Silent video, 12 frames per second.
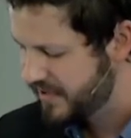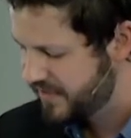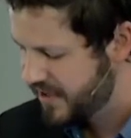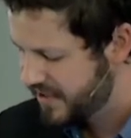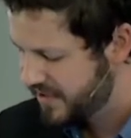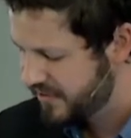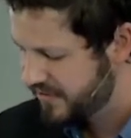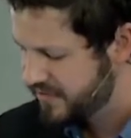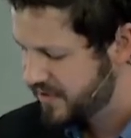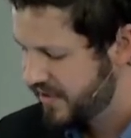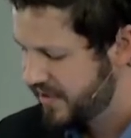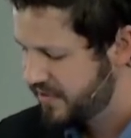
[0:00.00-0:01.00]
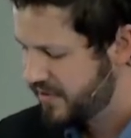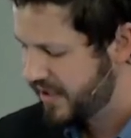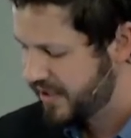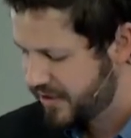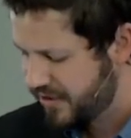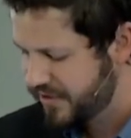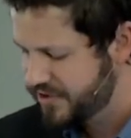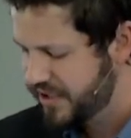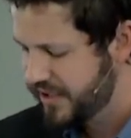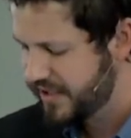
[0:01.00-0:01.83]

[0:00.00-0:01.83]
of young adults are either encouraging,